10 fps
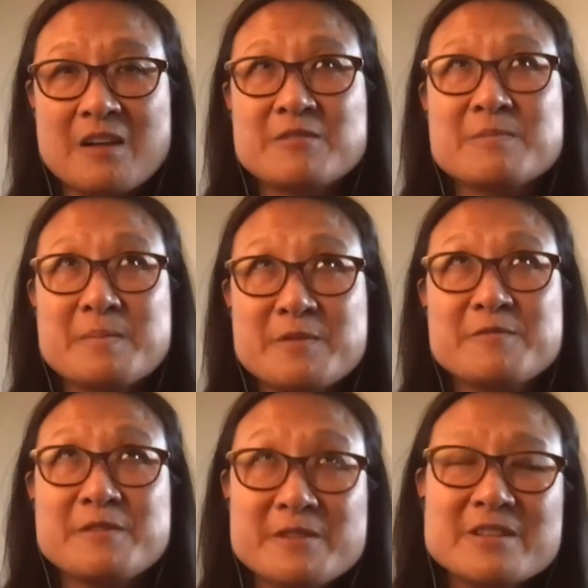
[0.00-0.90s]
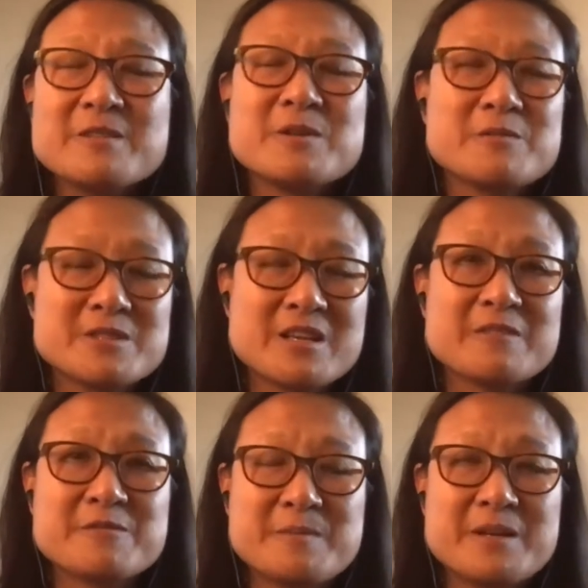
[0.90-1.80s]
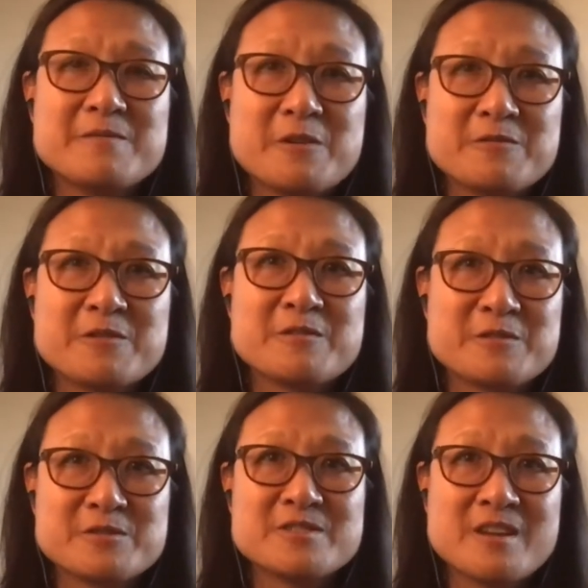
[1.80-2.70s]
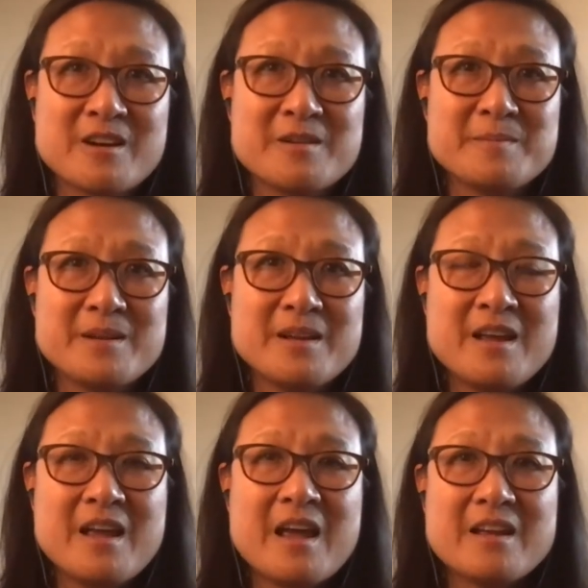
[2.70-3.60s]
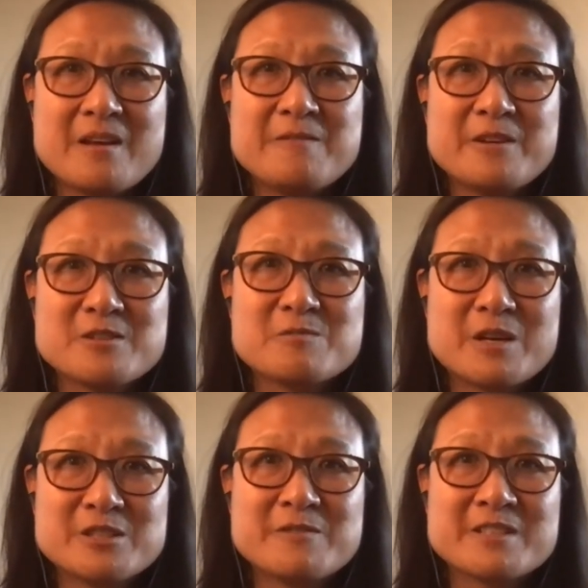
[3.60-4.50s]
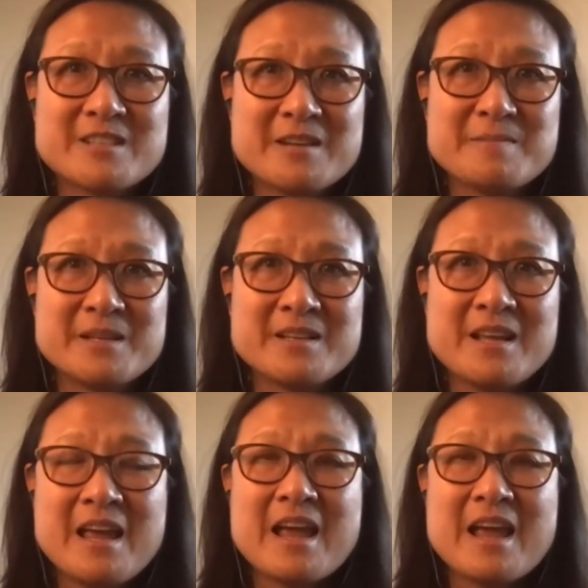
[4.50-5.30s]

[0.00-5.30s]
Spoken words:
remember vividly what it was like for me to vote for the first time, and I felt a rush of excitement.